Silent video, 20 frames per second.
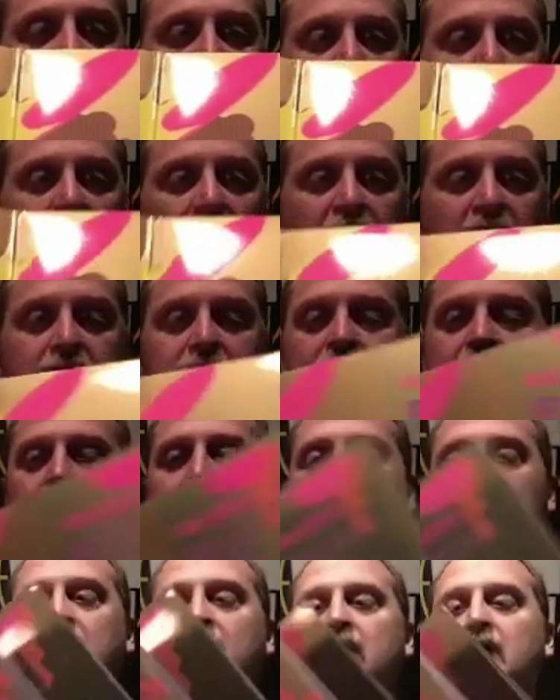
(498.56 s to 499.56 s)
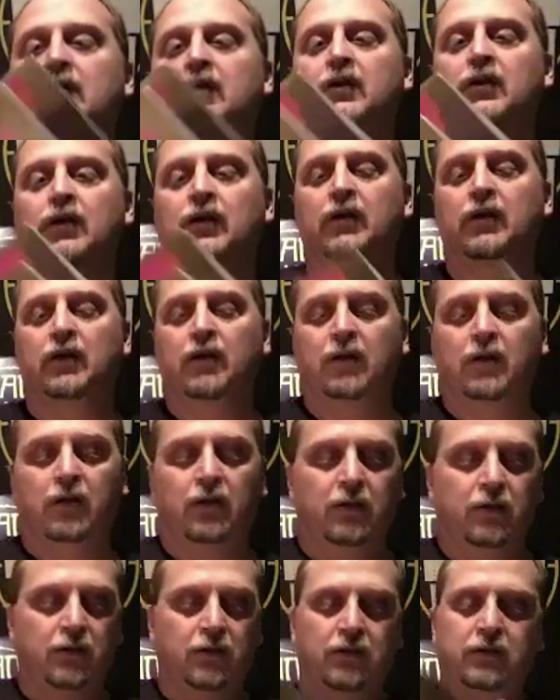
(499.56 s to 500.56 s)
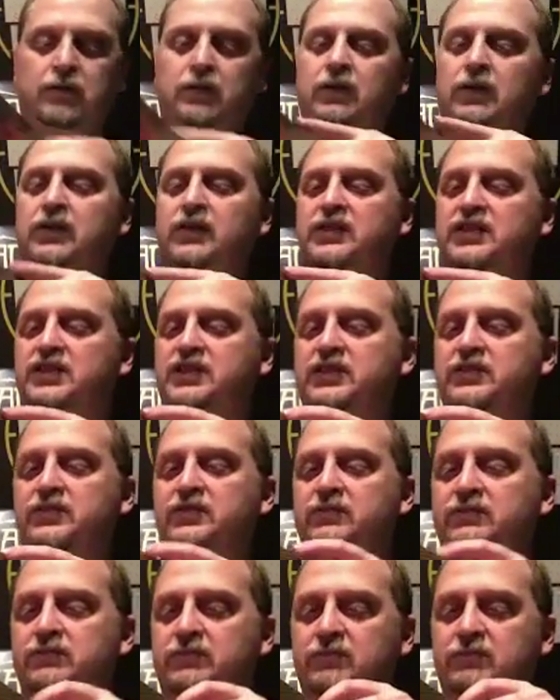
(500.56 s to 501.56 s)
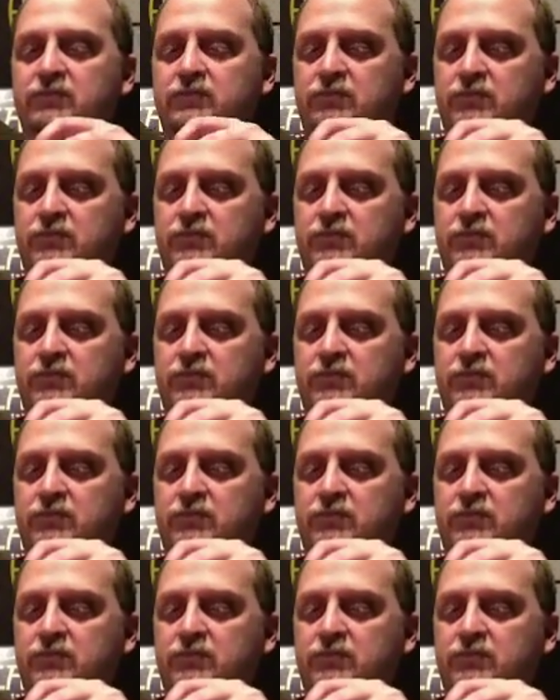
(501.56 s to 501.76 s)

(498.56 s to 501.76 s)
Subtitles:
their mouth. I guess you can